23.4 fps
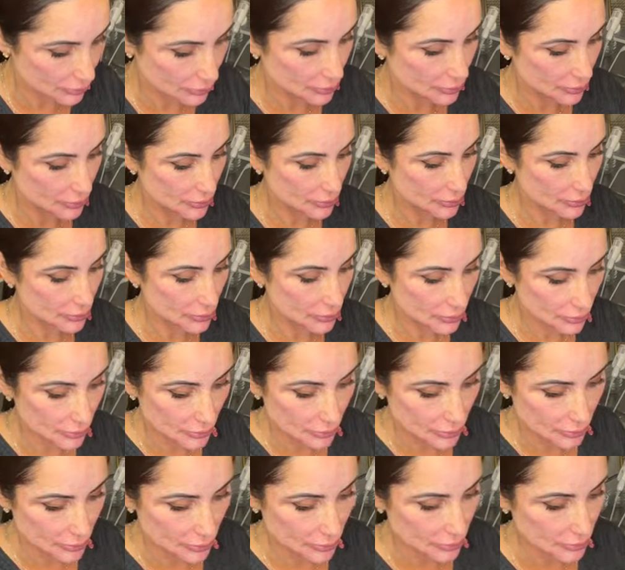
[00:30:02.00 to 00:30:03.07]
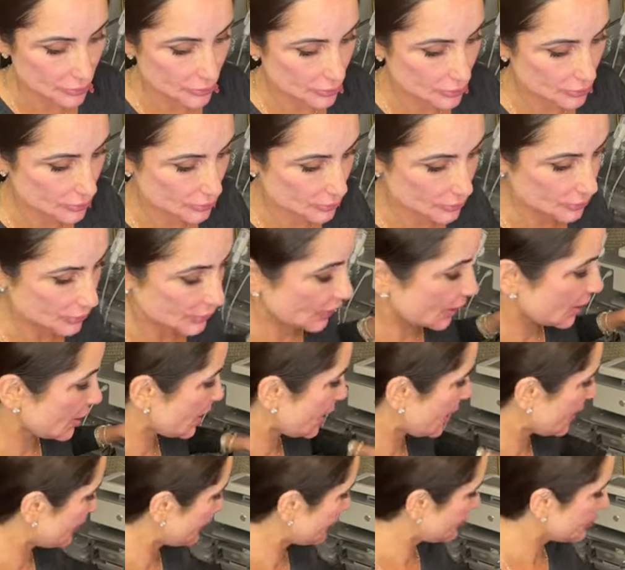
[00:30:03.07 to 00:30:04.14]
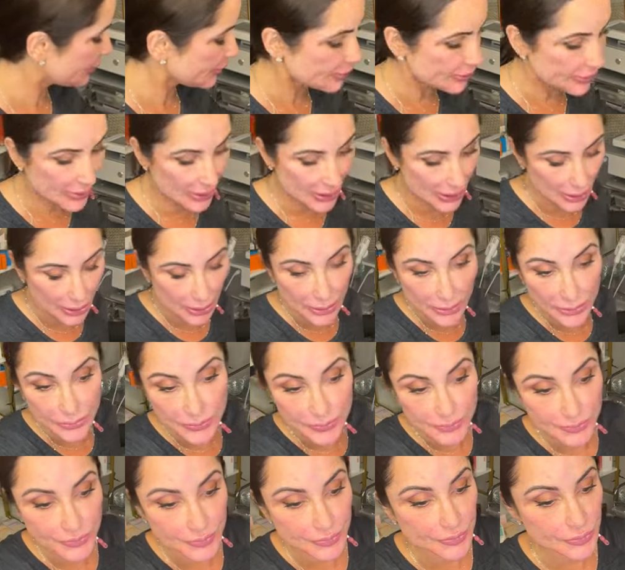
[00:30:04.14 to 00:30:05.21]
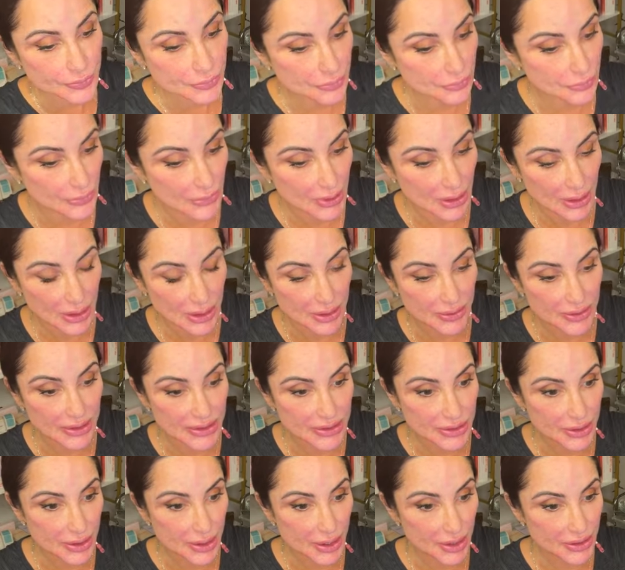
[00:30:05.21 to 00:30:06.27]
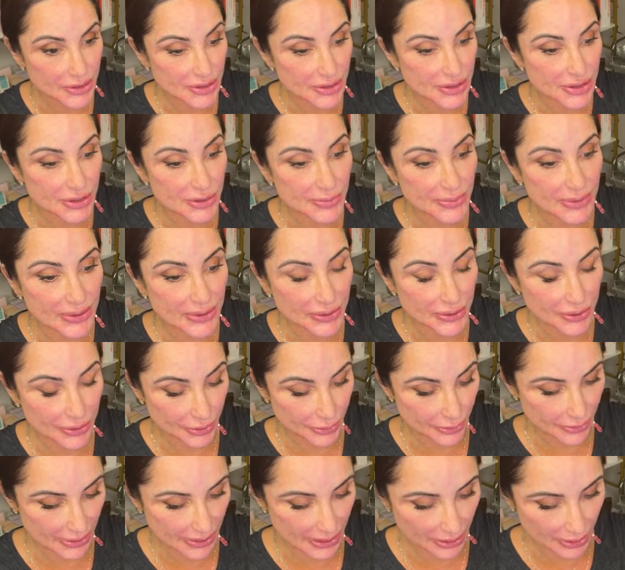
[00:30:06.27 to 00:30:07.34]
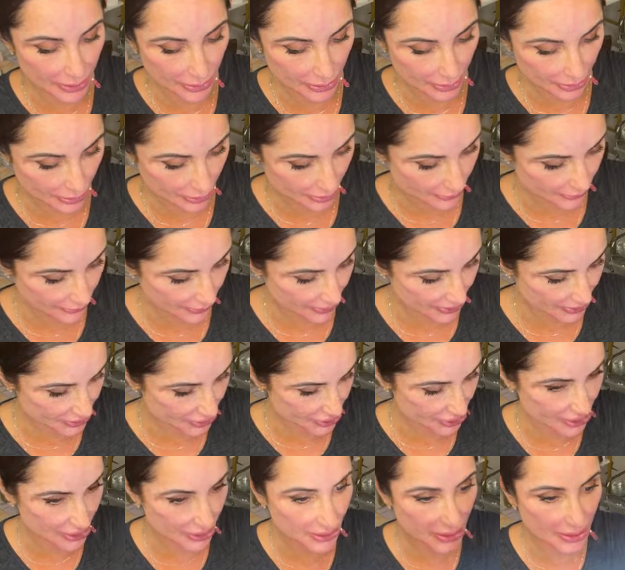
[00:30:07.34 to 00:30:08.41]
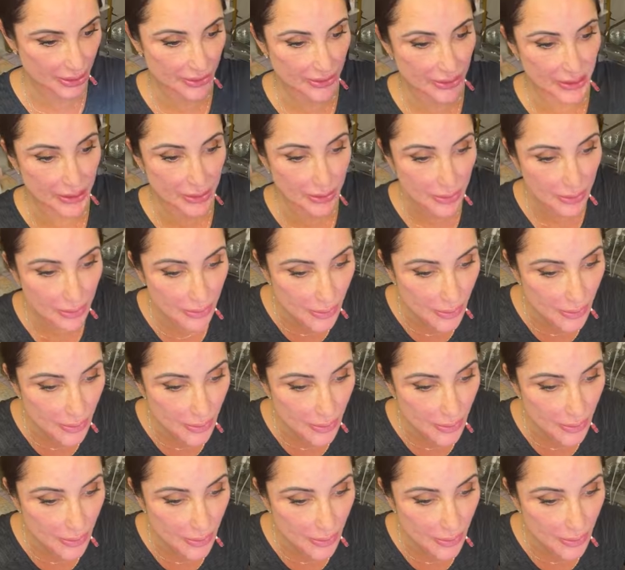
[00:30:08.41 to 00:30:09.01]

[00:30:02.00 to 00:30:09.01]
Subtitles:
I have 3. These are hard to do, but they're great for the chin area.